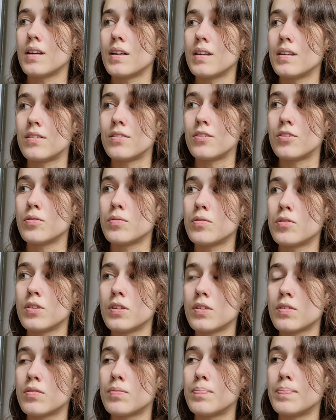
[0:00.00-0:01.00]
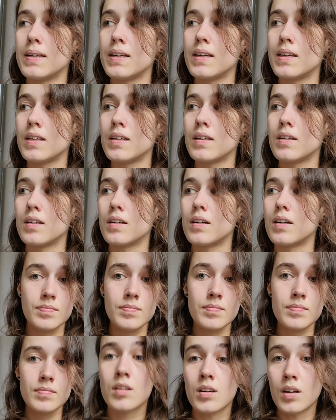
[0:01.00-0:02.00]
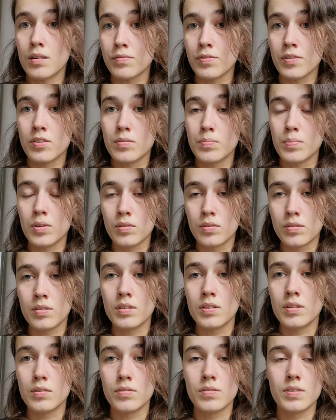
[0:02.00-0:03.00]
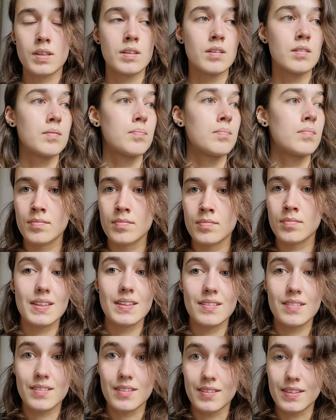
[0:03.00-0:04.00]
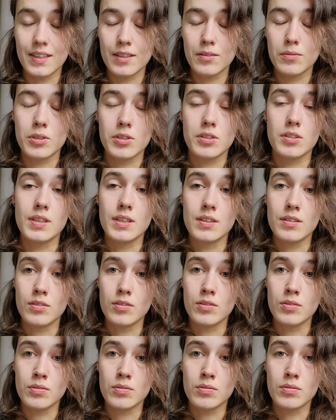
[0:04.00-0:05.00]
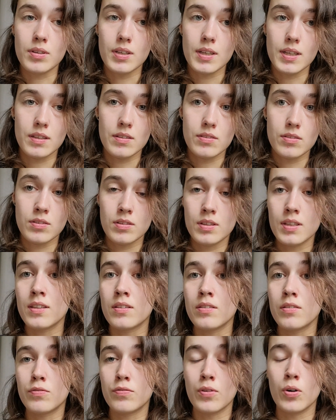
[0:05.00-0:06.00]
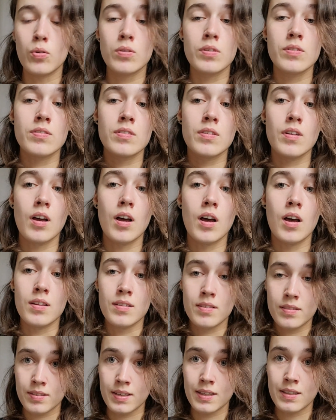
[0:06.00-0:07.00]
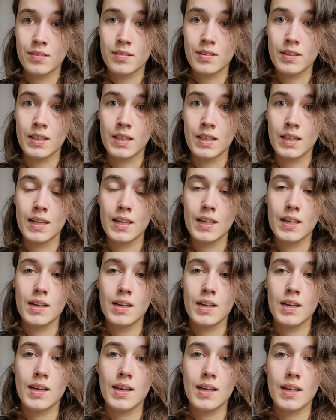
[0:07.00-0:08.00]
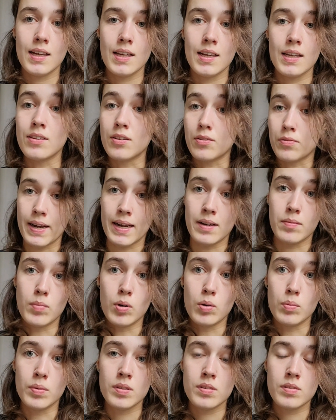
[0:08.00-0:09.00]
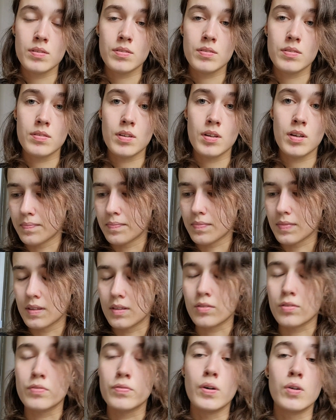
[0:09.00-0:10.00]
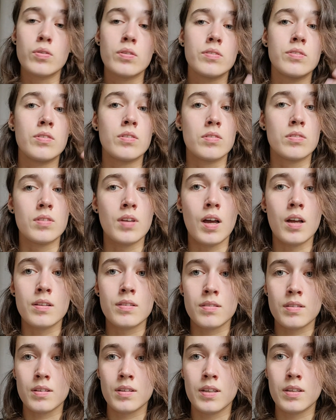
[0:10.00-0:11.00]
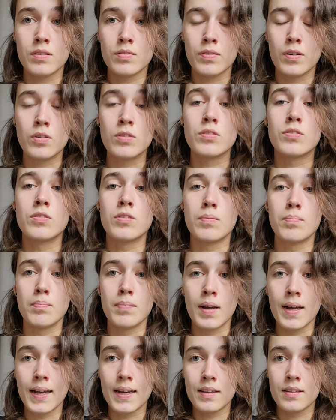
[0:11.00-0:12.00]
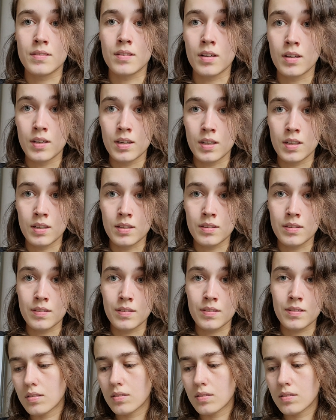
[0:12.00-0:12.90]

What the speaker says: It should just be comfortable to use it. So then what you need to do is you need to focus on sensing in the right moments. Just focus your thoughts on it, focus your mind on it.